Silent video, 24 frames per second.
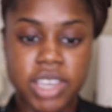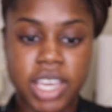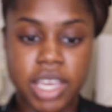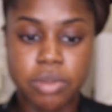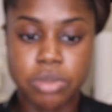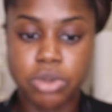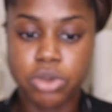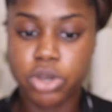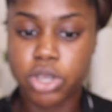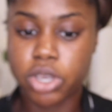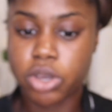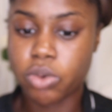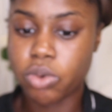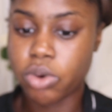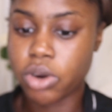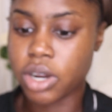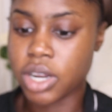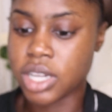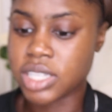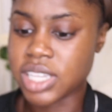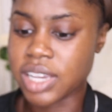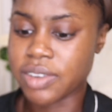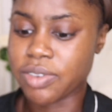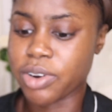K-Beauty
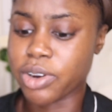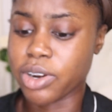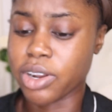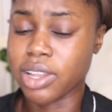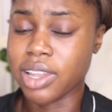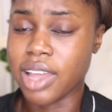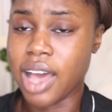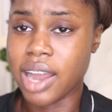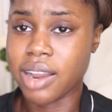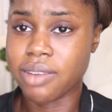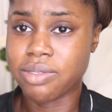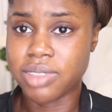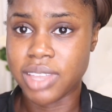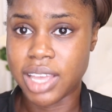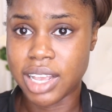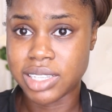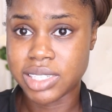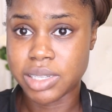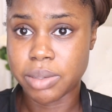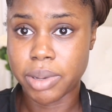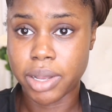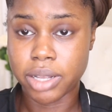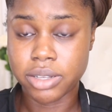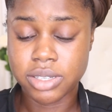Awards. I've heard a lot of things
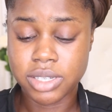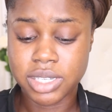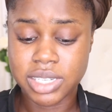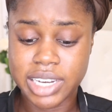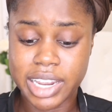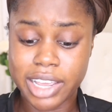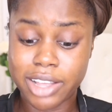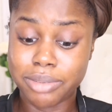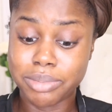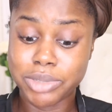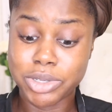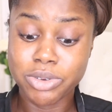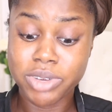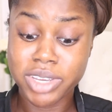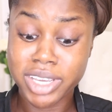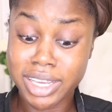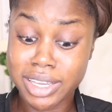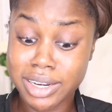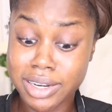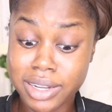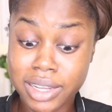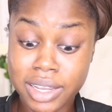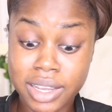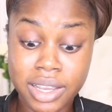about snail
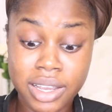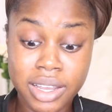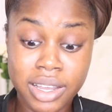mucin.